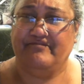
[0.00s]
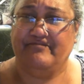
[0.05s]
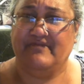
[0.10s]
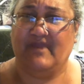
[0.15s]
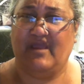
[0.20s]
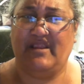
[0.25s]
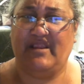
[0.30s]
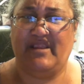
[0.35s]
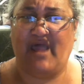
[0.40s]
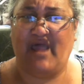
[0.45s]

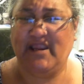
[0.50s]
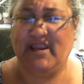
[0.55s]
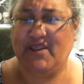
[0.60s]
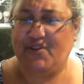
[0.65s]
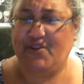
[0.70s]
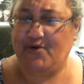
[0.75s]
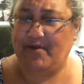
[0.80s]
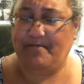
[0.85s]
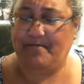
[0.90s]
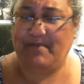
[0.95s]

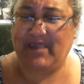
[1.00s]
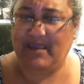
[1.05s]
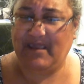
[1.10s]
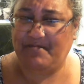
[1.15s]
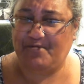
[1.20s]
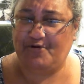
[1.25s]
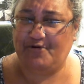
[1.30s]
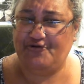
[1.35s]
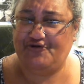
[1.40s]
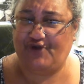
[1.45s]
93
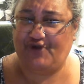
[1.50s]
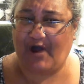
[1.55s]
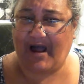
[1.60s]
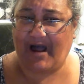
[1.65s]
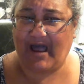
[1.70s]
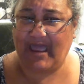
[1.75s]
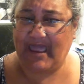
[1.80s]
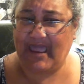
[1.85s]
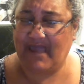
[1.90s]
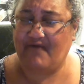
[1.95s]
people
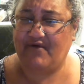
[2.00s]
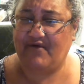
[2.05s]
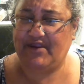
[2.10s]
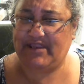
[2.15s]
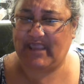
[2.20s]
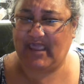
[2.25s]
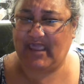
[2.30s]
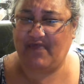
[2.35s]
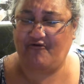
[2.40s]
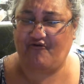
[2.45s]
die every
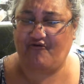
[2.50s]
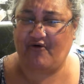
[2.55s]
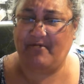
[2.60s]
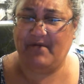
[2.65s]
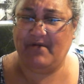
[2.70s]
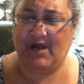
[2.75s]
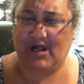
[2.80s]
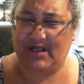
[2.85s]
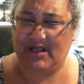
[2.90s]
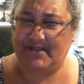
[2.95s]
day from
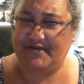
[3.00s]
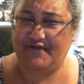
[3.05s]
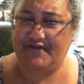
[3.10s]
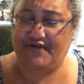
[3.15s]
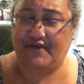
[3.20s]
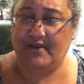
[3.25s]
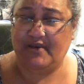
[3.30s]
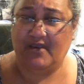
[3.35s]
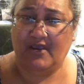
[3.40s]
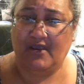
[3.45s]
guns,
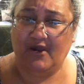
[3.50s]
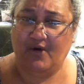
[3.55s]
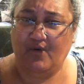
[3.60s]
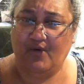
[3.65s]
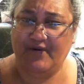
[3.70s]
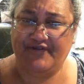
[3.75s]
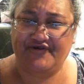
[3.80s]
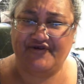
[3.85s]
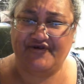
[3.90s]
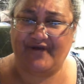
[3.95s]

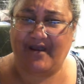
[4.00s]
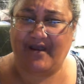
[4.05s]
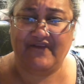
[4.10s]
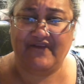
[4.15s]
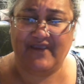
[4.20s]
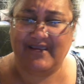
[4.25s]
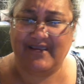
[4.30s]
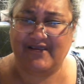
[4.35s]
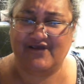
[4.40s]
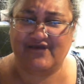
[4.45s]
which I
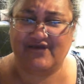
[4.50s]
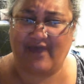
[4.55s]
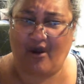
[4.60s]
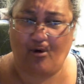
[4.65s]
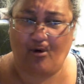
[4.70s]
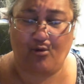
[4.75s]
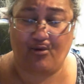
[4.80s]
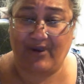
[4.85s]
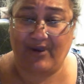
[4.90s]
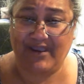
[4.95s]
think is
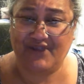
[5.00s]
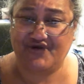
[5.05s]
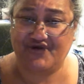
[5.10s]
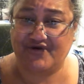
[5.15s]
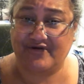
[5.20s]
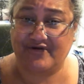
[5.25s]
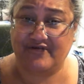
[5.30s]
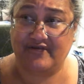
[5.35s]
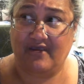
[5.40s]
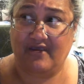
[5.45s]

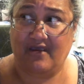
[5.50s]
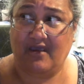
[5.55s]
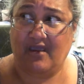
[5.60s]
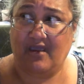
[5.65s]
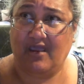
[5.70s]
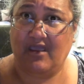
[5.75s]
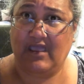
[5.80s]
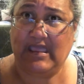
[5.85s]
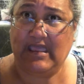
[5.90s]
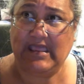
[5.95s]
outrageous.
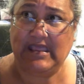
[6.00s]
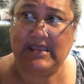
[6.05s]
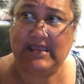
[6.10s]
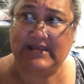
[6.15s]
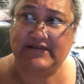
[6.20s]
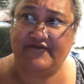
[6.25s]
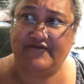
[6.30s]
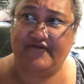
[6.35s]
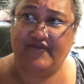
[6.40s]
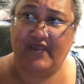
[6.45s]

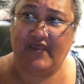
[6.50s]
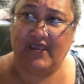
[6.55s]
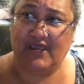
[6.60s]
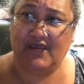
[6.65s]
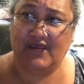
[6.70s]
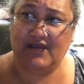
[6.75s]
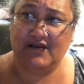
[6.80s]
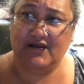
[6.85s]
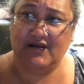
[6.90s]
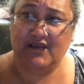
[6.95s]
And
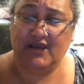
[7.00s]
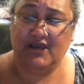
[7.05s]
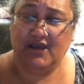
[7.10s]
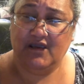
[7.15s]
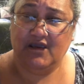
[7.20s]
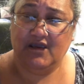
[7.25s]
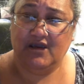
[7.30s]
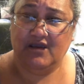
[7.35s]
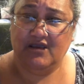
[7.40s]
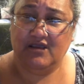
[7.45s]
then
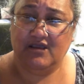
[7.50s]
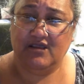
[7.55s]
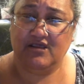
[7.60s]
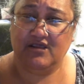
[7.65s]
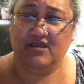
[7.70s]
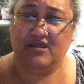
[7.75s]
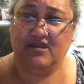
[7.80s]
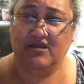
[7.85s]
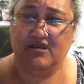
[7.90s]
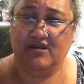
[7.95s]

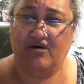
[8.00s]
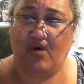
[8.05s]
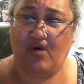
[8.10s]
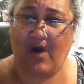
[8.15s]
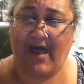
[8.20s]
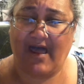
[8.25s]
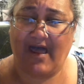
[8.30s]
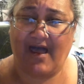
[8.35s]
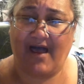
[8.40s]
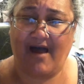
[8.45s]

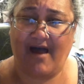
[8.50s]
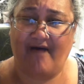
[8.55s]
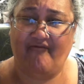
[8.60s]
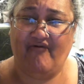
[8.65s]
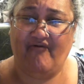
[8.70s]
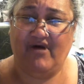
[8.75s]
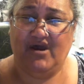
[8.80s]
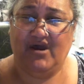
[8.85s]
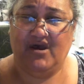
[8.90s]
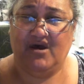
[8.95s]

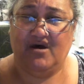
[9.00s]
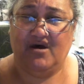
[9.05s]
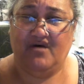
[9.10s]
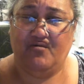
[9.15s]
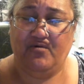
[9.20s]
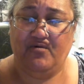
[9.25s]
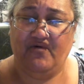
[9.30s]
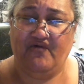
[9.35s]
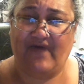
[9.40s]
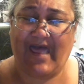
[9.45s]

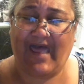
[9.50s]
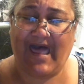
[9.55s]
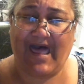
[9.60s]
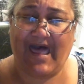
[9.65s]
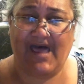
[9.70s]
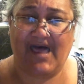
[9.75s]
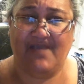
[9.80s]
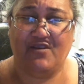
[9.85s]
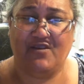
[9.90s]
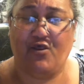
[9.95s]
we've
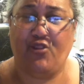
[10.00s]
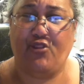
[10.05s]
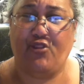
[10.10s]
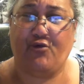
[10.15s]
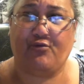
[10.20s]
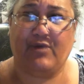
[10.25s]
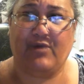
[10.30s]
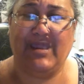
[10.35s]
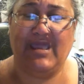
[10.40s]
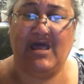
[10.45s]
had
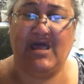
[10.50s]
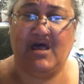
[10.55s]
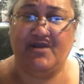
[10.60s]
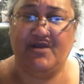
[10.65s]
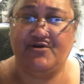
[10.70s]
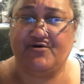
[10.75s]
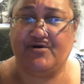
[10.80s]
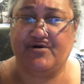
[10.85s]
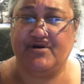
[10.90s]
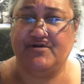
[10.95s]

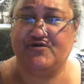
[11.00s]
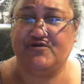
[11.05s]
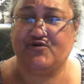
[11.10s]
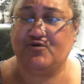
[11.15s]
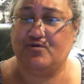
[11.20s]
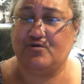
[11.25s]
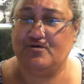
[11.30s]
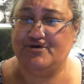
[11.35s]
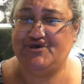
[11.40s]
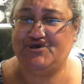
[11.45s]
300
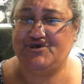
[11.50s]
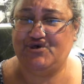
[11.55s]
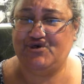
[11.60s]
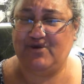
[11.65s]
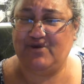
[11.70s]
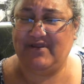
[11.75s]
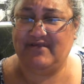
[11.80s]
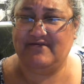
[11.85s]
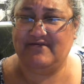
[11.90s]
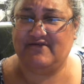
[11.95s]
school
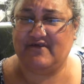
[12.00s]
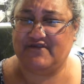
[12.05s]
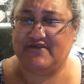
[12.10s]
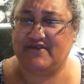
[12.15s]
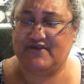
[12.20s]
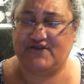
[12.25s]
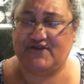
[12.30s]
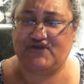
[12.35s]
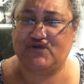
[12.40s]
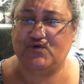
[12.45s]
shootings
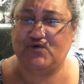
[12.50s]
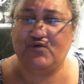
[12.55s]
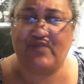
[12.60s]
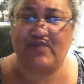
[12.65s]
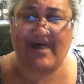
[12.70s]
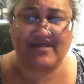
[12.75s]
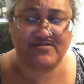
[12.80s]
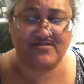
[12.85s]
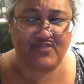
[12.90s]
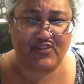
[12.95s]
since
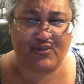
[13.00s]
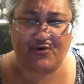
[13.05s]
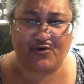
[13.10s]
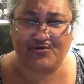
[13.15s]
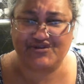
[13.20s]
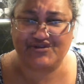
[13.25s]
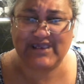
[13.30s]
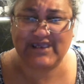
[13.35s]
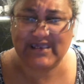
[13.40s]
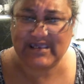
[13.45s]

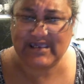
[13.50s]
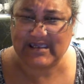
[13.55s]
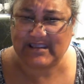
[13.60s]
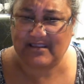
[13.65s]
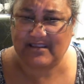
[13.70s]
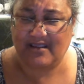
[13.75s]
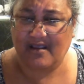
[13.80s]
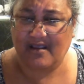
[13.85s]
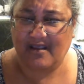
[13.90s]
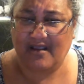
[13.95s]
2013.
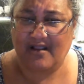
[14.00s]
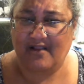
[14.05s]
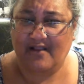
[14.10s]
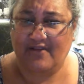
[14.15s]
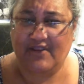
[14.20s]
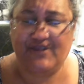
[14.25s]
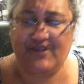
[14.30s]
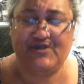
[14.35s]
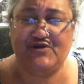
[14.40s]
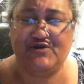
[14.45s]

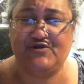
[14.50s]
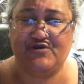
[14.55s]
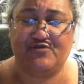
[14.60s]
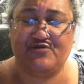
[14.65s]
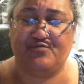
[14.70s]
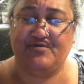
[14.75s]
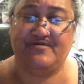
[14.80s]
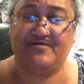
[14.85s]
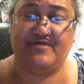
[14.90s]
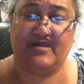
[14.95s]
This is just
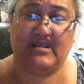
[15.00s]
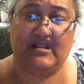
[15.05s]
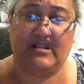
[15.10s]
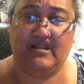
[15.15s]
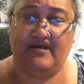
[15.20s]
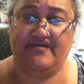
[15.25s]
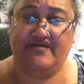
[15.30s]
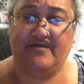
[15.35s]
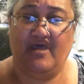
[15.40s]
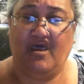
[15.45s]

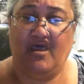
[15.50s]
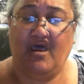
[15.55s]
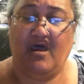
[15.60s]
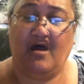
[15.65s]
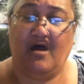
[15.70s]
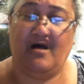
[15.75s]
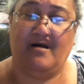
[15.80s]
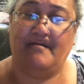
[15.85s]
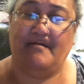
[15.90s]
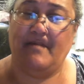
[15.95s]
ridiculous.
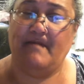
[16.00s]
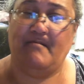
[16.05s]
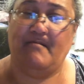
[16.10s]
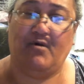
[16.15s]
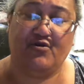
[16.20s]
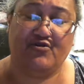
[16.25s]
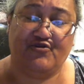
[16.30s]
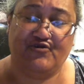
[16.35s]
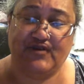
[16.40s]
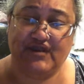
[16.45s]
And
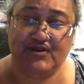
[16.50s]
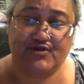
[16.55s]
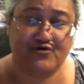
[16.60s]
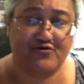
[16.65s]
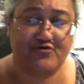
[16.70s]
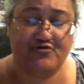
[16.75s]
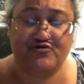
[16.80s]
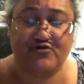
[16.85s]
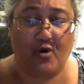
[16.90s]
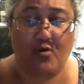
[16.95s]
most
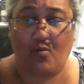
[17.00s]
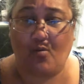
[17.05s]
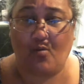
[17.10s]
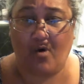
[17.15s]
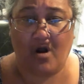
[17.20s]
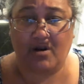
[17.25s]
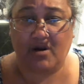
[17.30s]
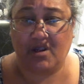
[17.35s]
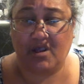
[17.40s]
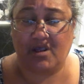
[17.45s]
teachers don't
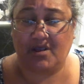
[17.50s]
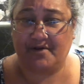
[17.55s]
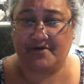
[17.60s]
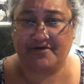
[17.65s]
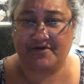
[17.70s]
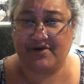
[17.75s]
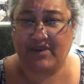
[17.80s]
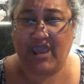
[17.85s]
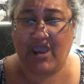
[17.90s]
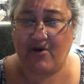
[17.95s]
want to
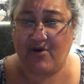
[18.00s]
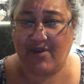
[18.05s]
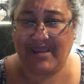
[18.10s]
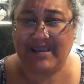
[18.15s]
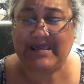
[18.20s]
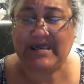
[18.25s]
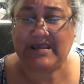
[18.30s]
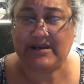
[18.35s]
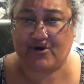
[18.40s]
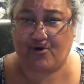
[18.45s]
carry a
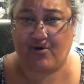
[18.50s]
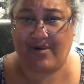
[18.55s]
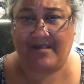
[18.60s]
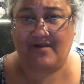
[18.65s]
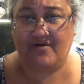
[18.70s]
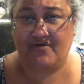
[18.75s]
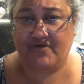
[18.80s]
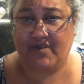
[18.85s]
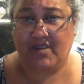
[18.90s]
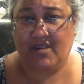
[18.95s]
gun
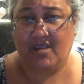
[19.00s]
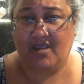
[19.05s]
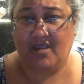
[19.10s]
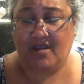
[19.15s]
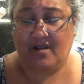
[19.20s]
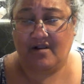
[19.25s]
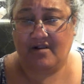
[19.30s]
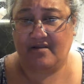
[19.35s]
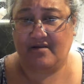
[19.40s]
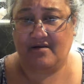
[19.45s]
around.
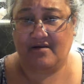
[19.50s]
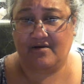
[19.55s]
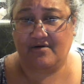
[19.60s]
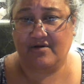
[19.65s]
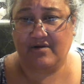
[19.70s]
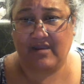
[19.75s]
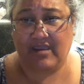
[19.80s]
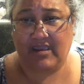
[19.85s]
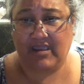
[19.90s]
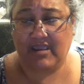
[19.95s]

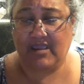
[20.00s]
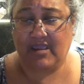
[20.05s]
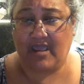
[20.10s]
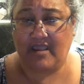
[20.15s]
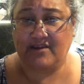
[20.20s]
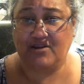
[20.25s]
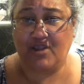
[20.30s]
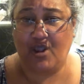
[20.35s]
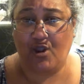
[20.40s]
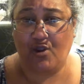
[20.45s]
Okay, I
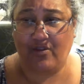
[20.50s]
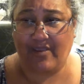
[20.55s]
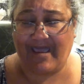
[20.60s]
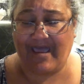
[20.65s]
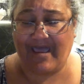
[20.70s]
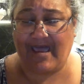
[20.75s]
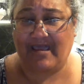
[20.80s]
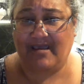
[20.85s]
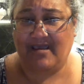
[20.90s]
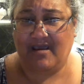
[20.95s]
know
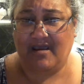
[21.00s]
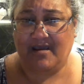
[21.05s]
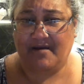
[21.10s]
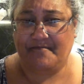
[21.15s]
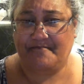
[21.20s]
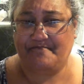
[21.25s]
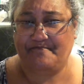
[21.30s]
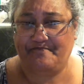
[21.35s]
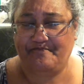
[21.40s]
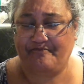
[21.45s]
that
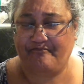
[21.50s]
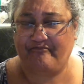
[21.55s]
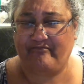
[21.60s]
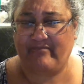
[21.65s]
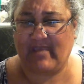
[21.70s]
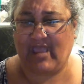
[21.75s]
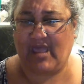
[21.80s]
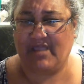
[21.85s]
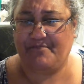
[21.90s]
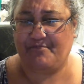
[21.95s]

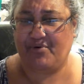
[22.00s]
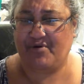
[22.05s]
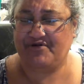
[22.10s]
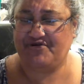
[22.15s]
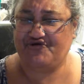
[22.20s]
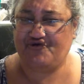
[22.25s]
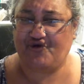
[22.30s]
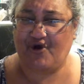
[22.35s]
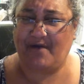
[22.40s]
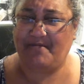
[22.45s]

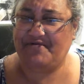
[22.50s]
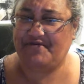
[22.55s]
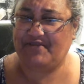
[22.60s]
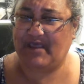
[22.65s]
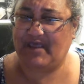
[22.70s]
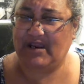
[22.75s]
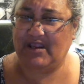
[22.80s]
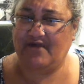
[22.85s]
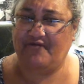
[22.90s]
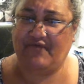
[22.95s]
Trump
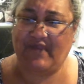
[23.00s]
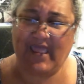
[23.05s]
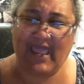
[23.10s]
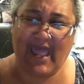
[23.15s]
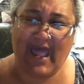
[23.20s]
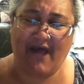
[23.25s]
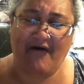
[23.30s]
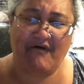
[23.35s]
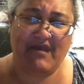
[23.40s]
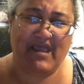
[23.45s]
said if they
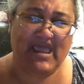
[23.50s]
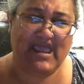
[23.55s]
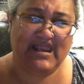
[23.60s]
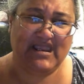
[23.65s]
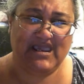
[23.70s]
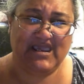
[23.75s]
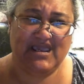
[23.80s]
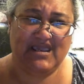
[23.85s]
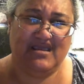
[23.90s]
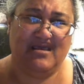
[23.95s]
have
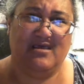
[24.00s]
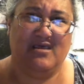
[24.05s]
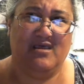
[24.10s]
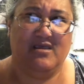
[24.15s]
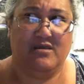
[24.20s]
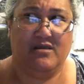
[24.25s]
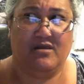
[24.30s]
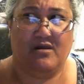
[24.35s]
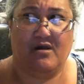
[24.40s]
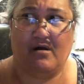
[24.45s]
any
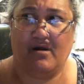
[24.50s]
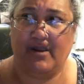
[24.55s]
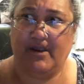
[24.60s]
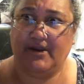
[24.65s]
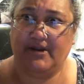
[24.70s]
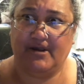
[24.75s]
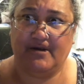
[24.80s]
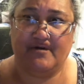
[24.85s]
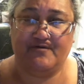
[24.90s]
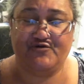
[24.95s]
kind
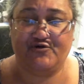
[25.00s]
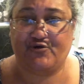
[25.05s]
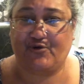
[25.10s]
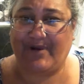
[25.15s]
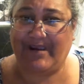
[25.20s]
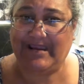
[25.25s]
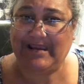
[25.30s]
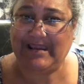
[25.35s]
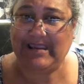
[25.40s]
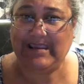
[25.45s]
of
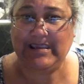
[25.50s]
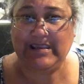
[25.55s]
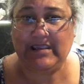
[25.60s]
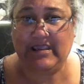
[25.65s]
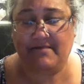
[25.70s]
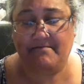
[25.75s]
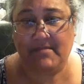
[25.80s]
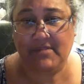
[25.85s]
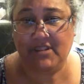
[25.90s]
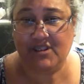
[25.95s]
training and